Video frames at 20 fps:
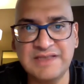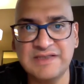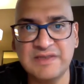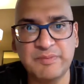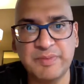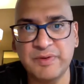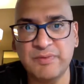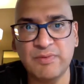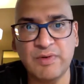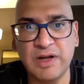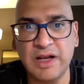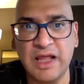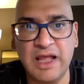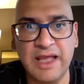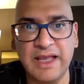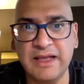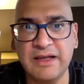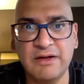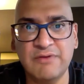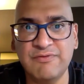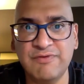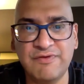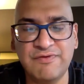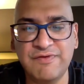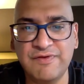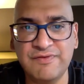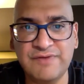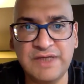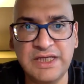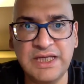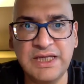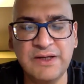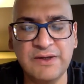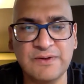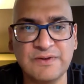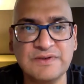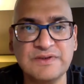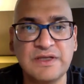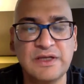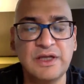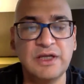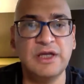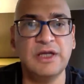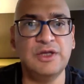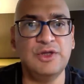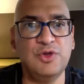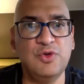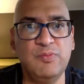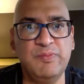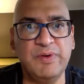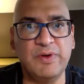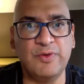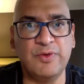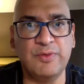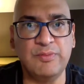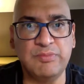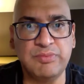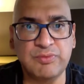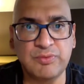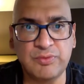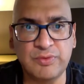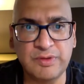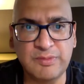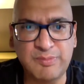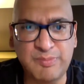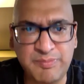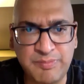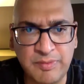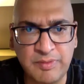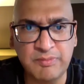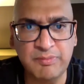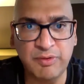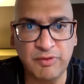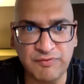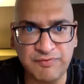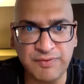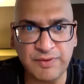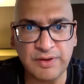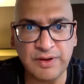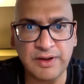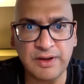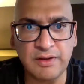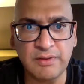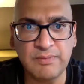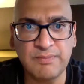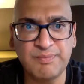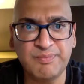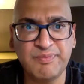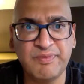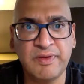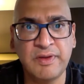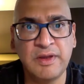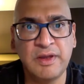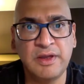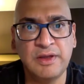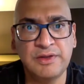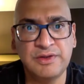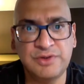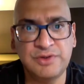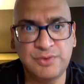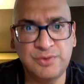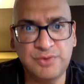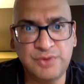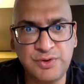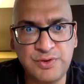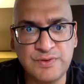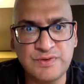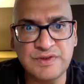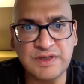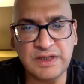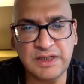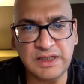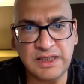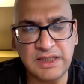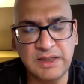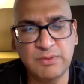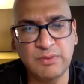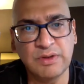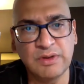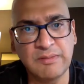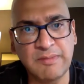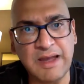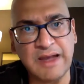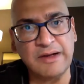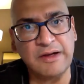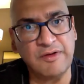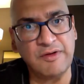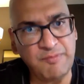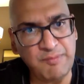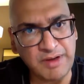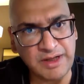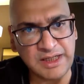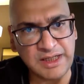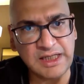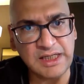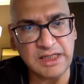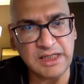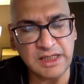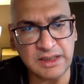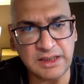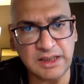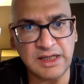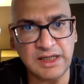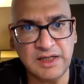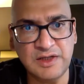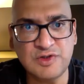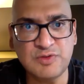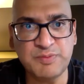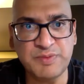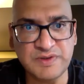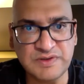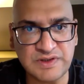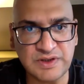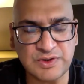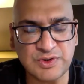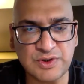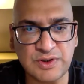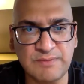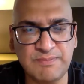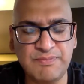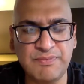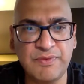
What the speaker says: have been relying on for 50 years. You build a broad portfolio, you use an equal amount of money in each position,